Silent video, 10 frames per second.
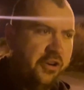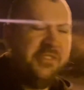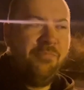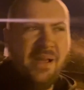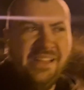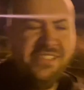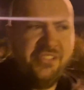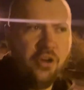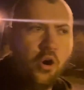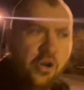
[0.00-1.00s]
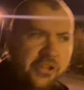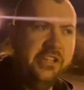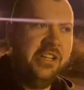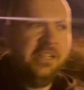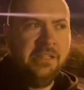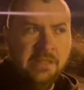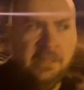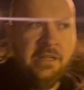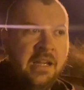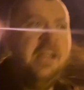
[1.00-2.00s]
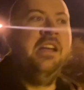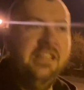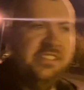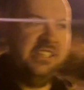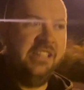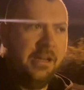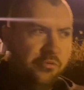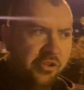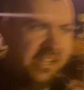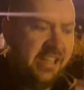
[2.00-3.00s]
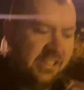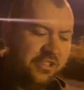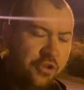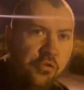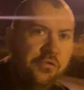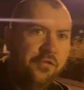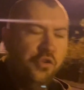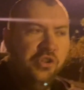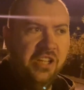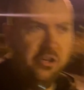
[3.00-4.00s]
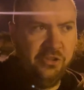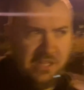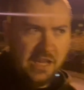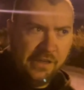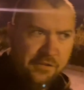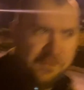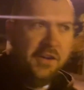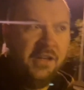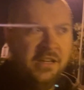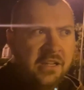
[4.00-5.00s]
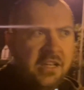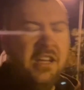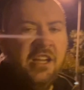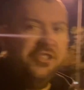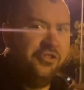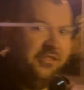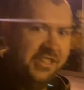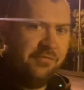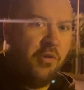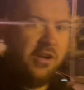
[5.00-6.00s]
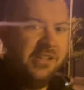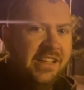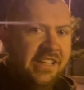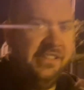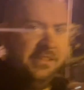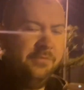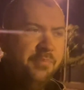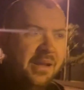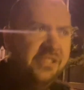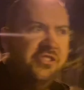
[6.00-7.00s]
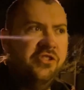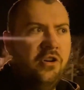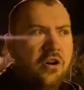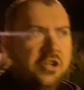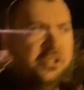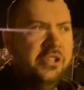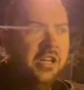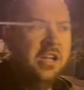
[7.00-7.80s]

it's based on a celebrity and it goes through their life. So this one is based on